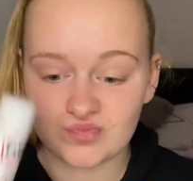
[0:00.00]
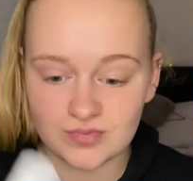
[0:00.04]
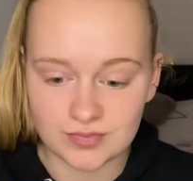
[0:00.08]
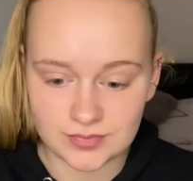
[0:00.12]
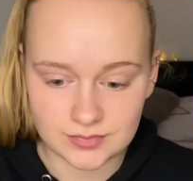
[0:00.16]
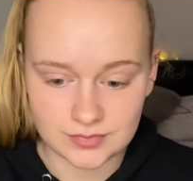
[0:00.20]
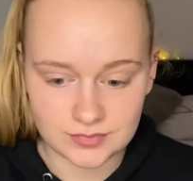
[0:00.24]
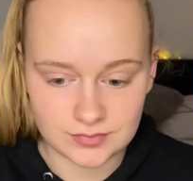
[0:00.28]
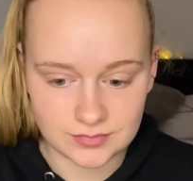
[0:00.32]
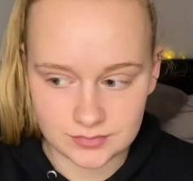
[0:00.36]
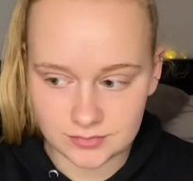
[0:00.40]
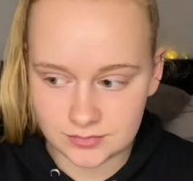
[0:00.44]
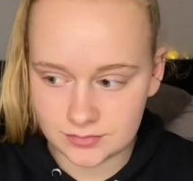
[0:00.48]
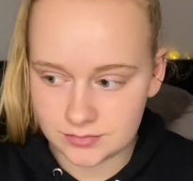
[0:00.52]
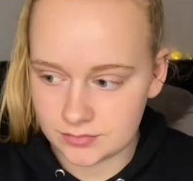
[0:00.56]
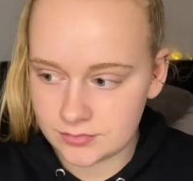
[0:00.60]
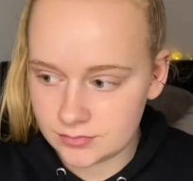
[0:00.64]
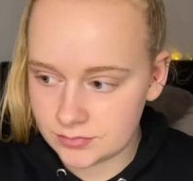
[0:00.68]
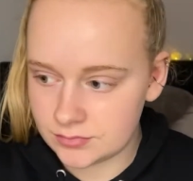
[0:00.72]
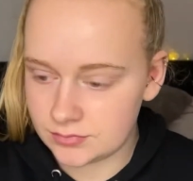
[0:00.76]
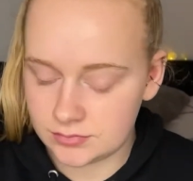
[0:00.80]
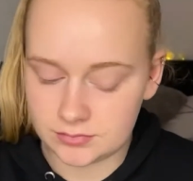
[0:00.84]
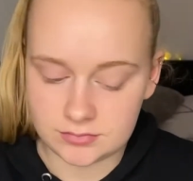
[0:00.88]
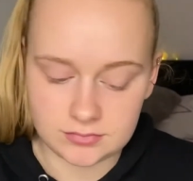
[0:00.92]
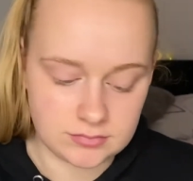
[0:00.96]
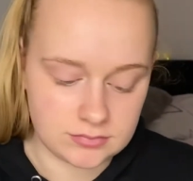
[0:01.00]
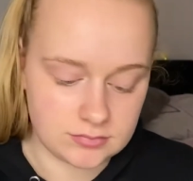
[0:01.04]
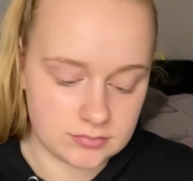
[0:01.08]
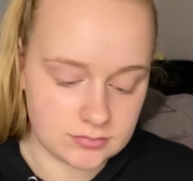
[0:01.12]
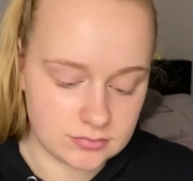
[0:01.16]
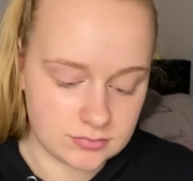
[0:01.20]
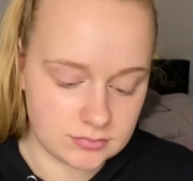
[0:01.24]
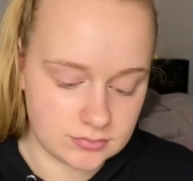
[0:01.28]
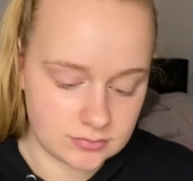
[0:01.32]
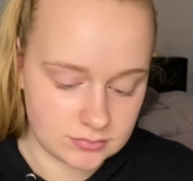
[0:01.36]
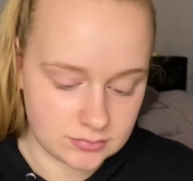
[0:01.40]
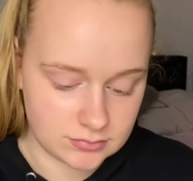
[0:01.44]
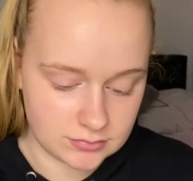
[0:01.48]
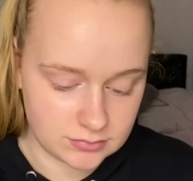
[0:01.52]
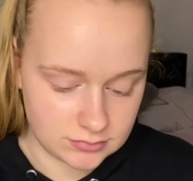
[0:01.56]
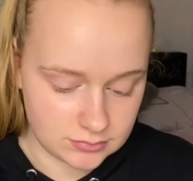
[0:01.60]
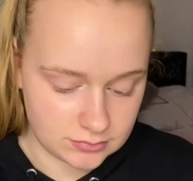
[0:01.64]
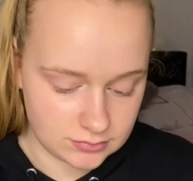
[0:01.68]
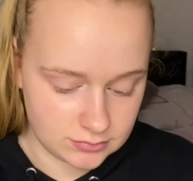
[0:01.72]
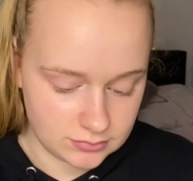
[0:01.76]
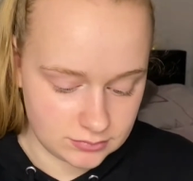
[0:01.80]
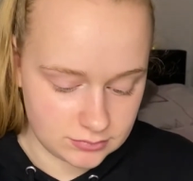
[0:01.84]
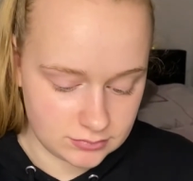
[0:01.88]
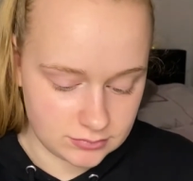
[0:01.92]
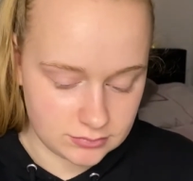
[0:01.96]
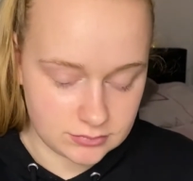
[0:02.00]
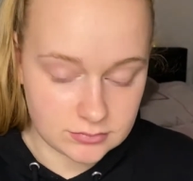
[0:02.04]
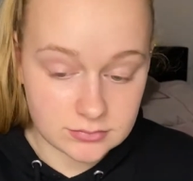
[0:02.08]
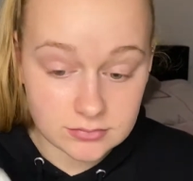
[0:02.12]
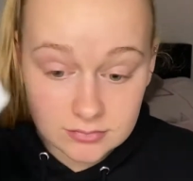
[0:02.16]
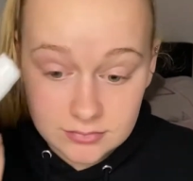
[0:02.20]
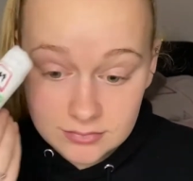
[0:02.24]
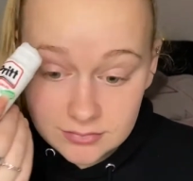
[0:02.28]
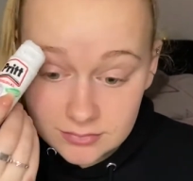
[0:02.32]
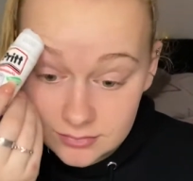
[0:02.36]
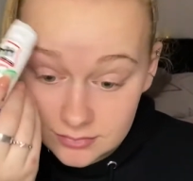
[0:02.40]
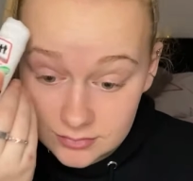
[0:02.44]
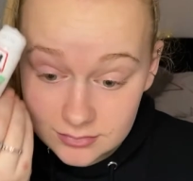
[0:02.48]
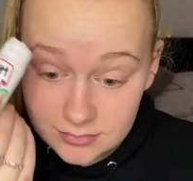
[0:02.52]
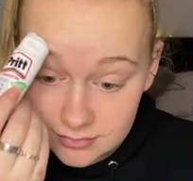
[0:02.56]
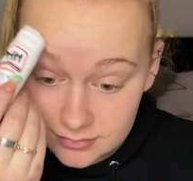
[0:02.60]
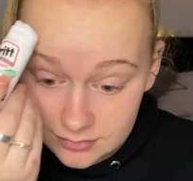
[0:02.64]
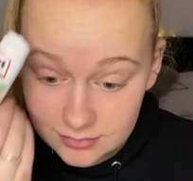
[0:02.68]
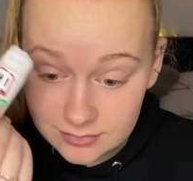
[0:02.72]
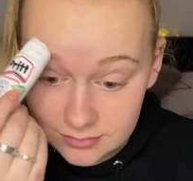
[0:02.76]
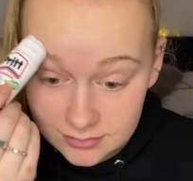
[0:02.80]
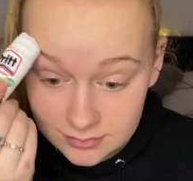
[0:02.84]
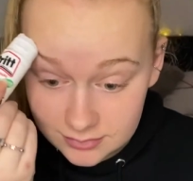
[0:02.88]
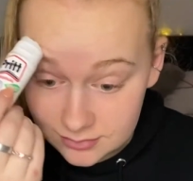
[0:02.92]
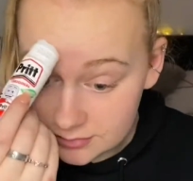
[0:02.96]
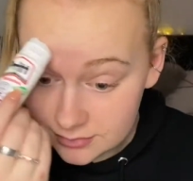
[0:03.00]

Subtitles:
So the first thing I'm going to do is block out my eyebrow.